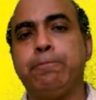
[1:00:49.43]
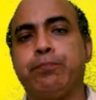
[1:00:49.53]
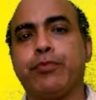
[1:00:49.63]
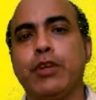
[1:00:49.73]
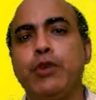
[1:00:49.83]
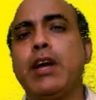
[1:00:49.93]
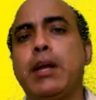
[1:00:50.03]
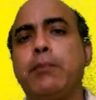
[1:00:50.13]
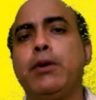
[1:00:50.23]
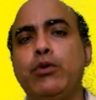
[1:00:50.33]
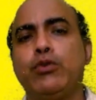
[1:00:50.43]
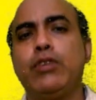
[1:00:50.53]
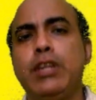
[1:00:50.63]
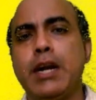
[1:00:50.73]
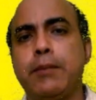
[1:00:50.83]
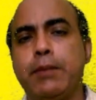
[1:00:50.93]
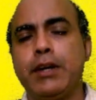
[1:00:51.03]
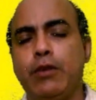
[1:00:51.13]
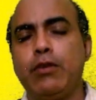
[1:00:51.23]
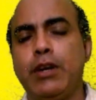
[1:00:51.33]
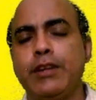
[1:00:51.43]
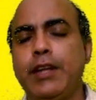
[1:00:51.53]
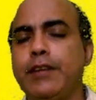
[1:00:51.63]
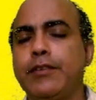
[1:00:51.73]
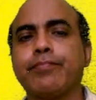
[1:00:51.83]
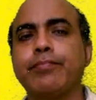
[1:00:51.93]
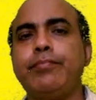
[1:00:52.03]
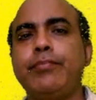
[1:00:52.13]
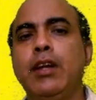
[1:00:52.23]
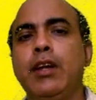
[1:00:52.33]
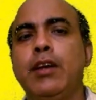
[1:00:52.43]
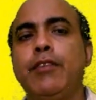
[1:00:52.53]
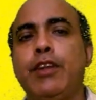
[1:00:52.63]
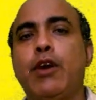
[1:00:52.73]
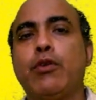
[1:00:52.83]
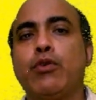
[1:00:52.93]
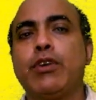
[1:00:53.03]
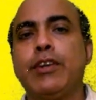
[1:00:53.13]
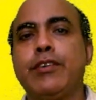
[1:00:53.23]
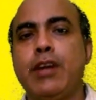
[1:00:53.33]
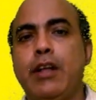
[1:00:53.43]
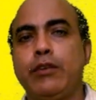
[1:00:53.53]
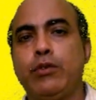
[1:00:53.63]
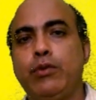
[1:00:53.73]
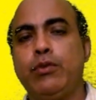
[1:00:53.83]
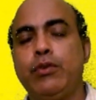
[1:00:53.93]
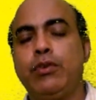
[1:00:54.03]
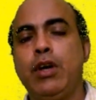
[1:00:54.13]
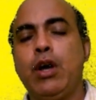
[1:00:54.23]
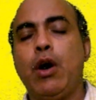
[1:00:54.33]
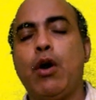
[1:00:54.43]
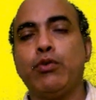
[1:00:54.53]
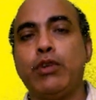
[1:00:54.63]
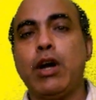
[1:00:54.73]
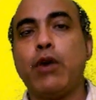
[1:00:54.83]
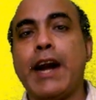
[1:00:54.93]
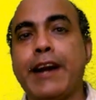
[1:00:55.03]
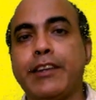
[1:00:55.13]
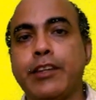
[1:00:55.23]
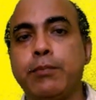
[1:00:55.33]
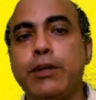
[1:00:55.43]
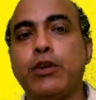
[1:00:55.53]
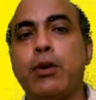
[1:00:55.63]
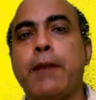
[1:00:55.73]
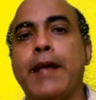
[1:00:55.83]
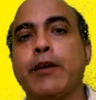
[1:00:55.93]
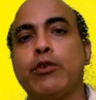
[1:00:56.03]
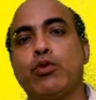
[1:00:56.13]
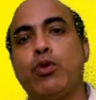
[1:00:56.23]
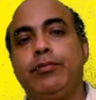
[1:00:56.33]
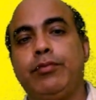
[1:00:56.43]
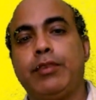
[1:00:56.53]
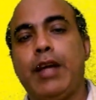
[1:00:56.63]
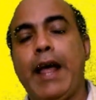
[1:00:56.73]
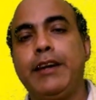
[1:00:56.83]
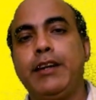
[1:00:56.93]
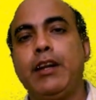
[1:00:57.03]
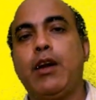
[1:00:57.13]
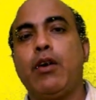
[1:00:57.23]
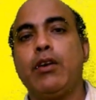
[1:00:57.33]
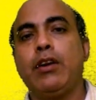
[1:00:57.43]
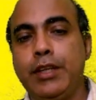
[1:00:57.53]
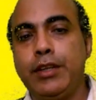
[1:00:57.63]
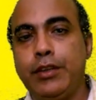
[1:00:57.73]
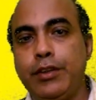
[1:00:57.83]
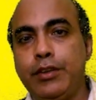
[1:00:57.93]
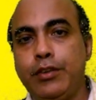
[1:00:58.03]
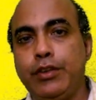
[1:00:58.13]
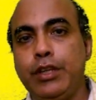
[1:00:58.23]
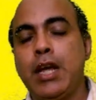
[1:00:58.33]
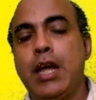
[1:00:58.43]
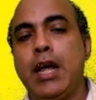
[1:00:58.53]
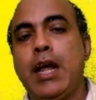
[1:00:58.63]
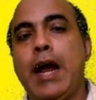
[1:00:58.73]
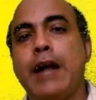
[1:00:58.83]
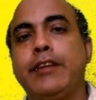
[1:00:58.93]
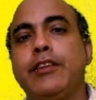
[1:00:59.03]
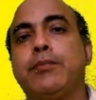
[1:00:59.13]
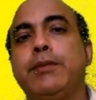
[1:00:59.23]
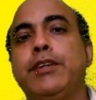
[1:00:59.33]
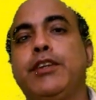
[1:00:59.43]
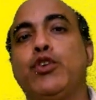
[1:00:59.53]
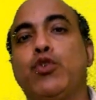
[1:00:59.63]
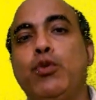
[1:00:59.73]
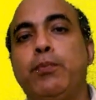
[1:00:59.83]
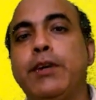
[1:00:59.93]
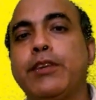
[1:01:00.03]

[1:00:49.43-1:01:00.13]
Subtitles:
you are able to see that particular things without rotation also, or without adjustment of microscope handle or the adjustment equipments.